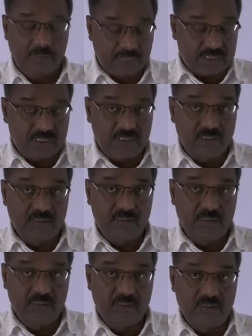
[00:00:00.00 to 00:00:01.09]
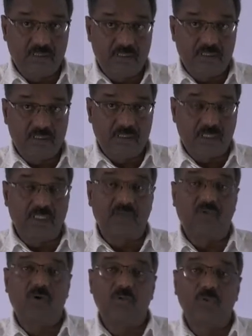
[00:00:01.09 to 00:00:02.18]
But
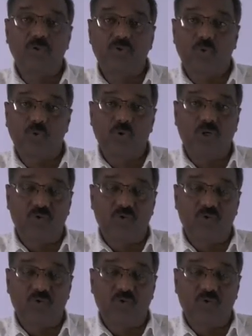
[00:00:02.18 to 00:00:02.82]
in almost all